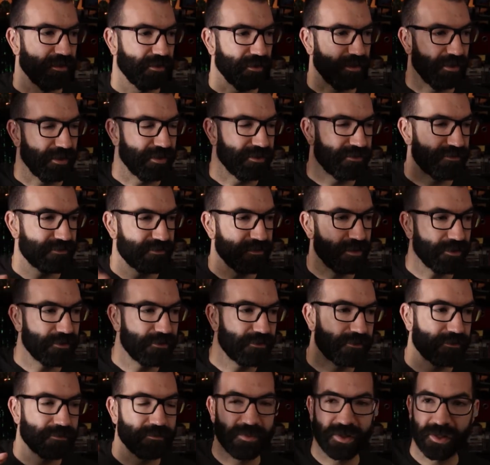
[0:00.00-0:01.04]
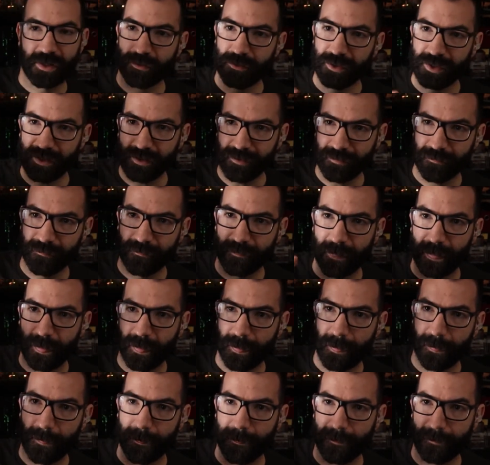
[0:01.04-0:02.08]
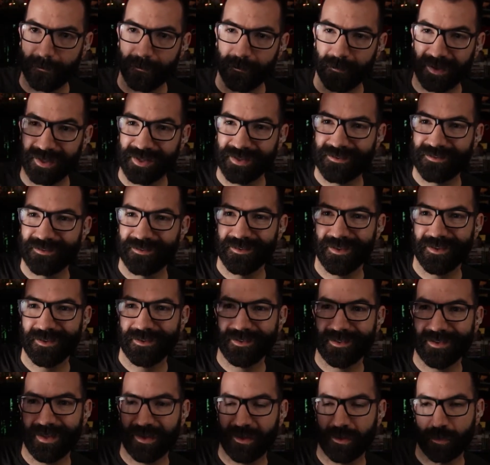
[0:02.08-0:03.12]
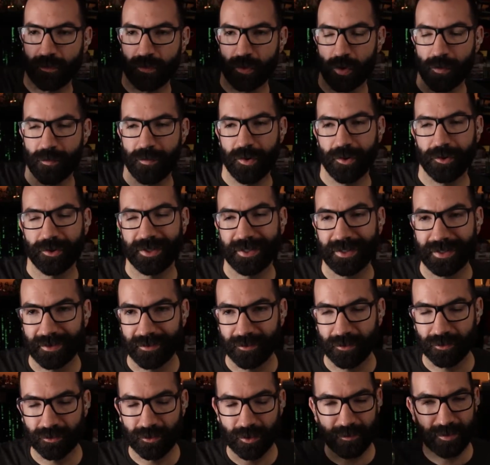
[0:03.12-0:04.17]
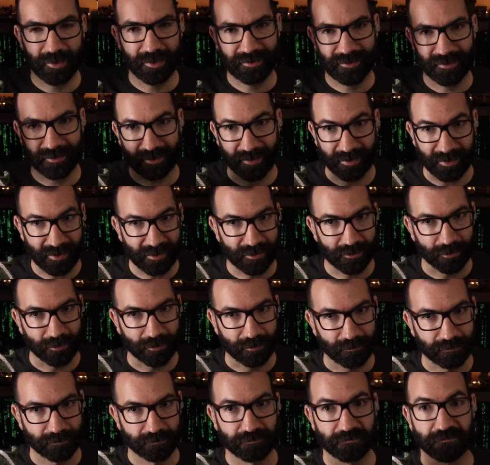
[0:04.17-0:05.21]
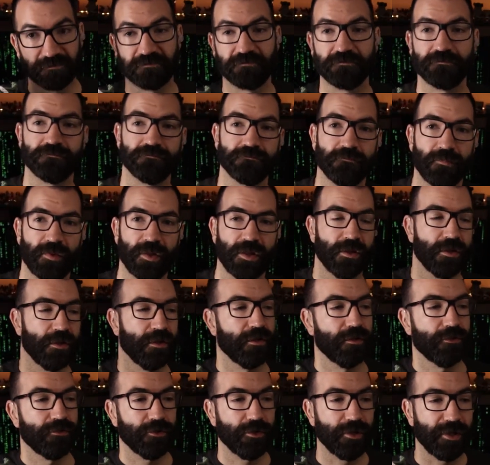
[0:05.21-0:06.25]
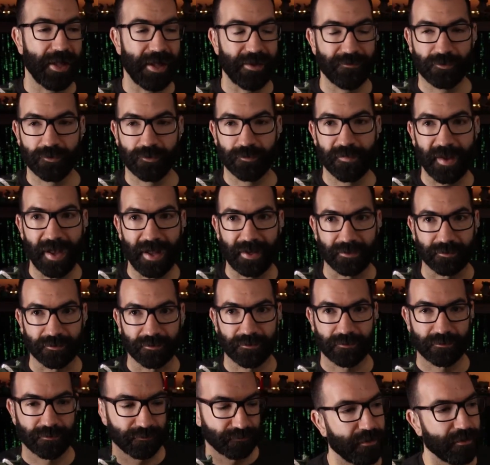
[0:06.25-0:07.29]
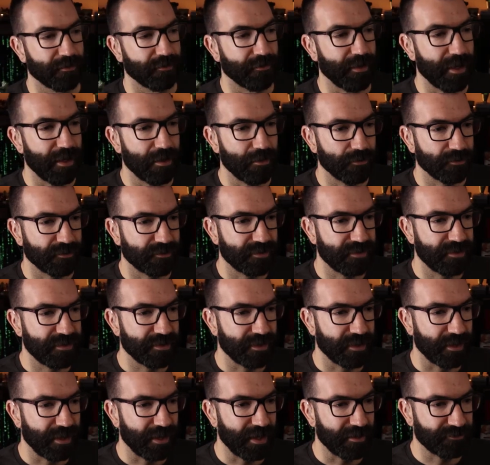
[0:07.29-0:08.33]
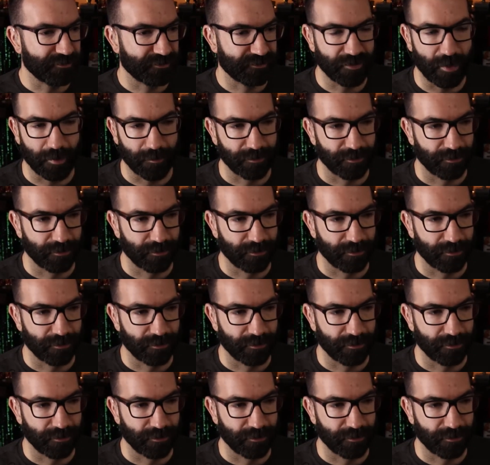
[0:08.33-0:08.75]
it's not smeary, but it's not like a robotic either. So you have to balance. Now the f-stop.